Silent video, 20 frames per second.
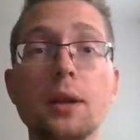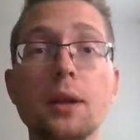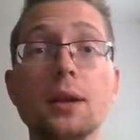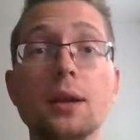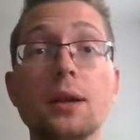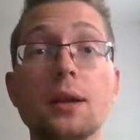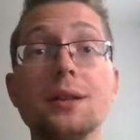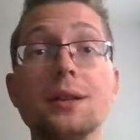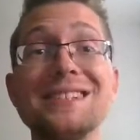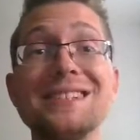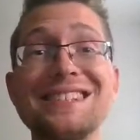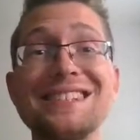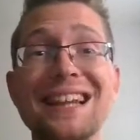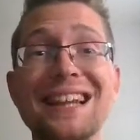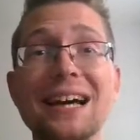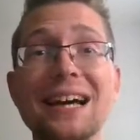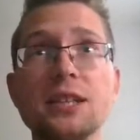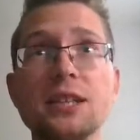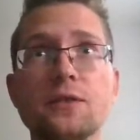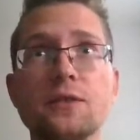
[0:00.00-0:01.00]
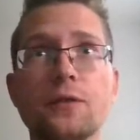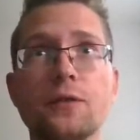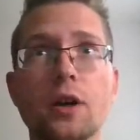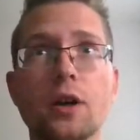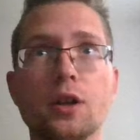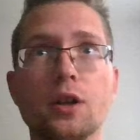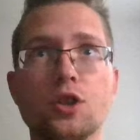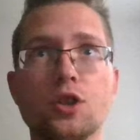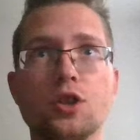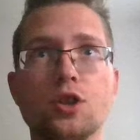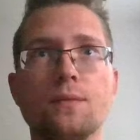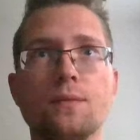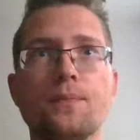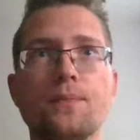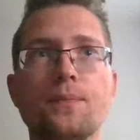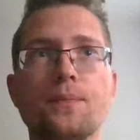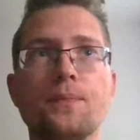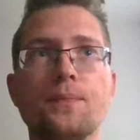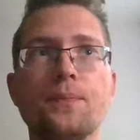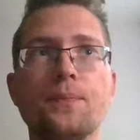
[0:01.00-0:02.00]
built-in slice function.